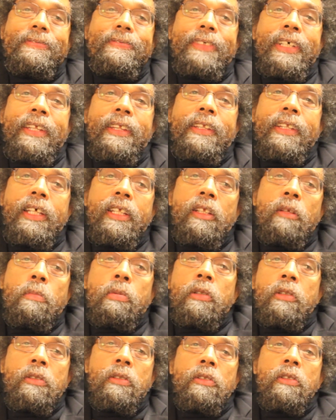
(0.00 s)
rather than the
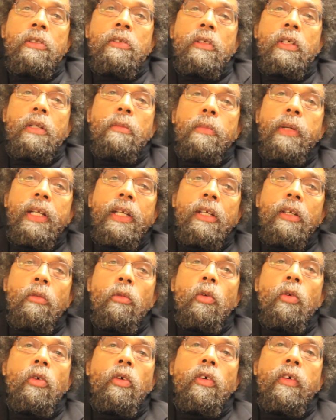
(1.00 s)
persons who are committing the
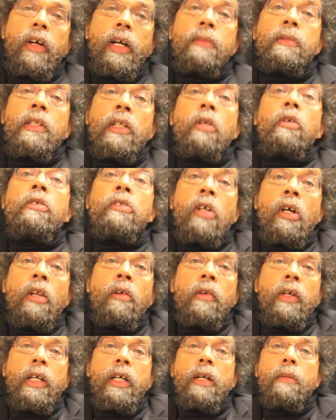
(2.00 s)
war crimes. And it goes
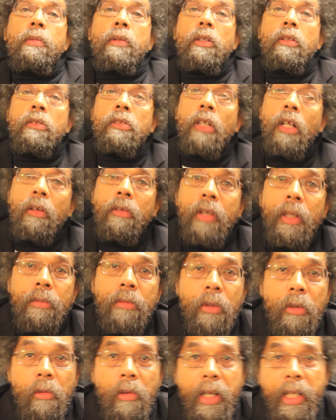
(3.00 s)
all the way up. It goes all the way up
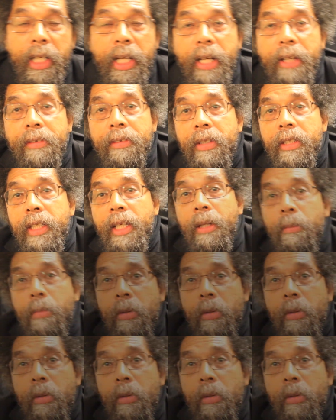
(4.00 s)
to the White House at that